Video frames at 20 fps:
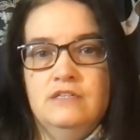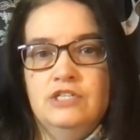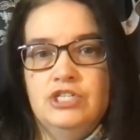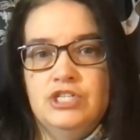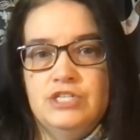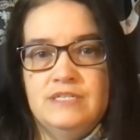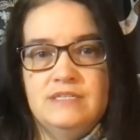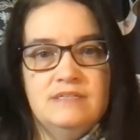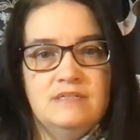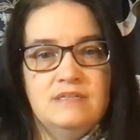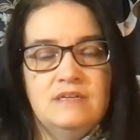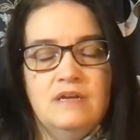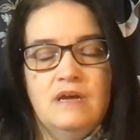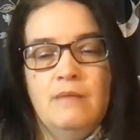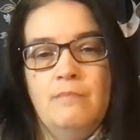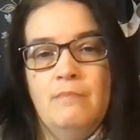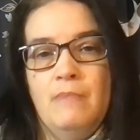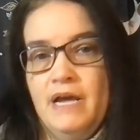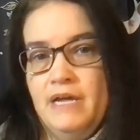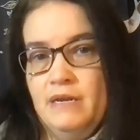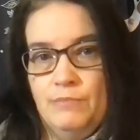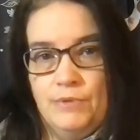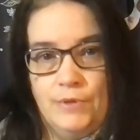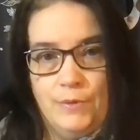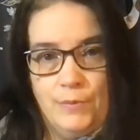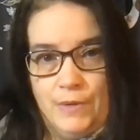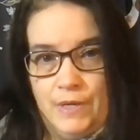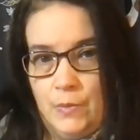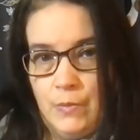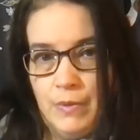just mind
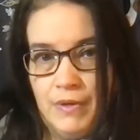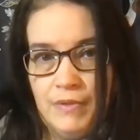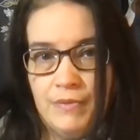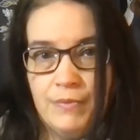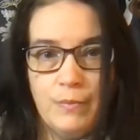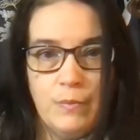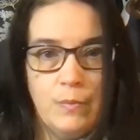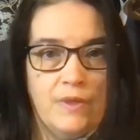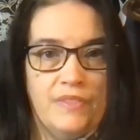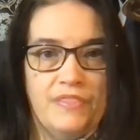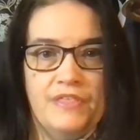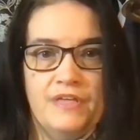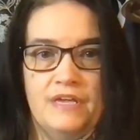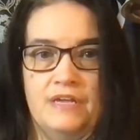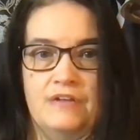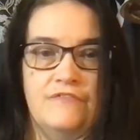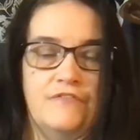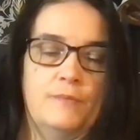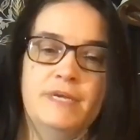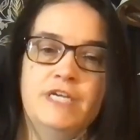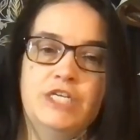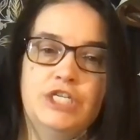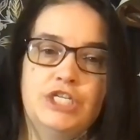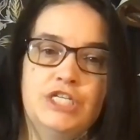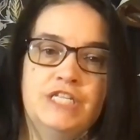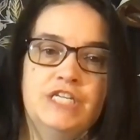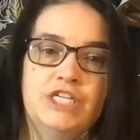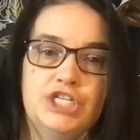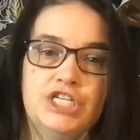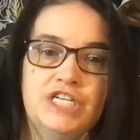blowing with the
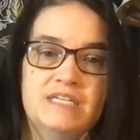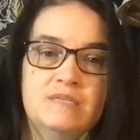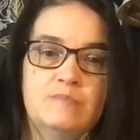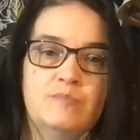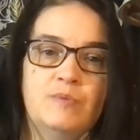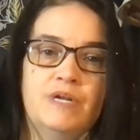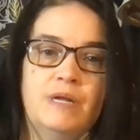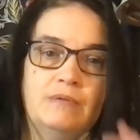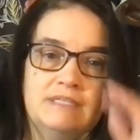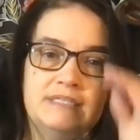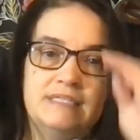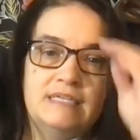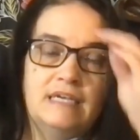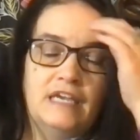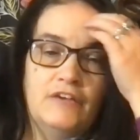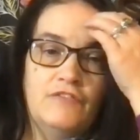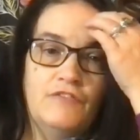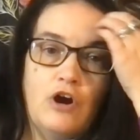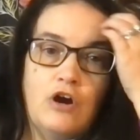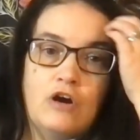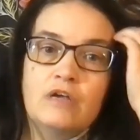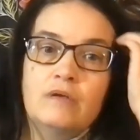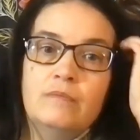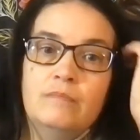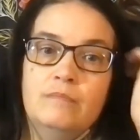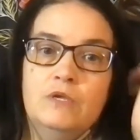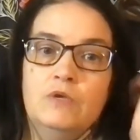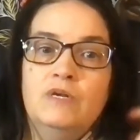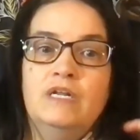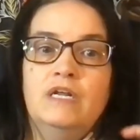information that she has been able to give our
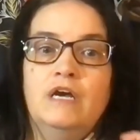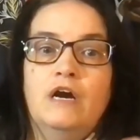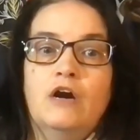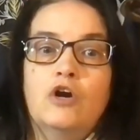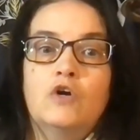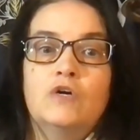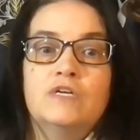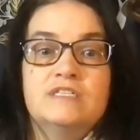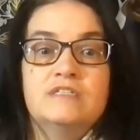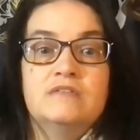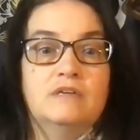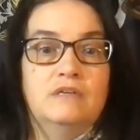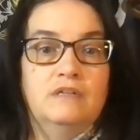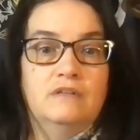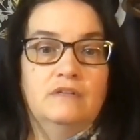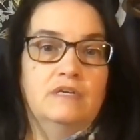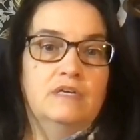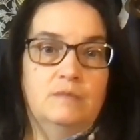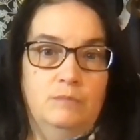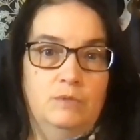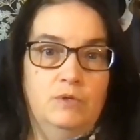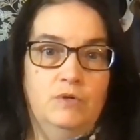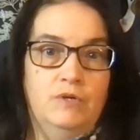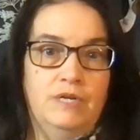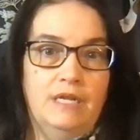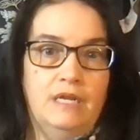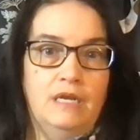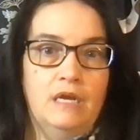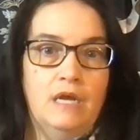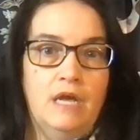community, our crystal healing
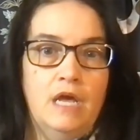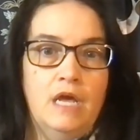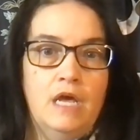community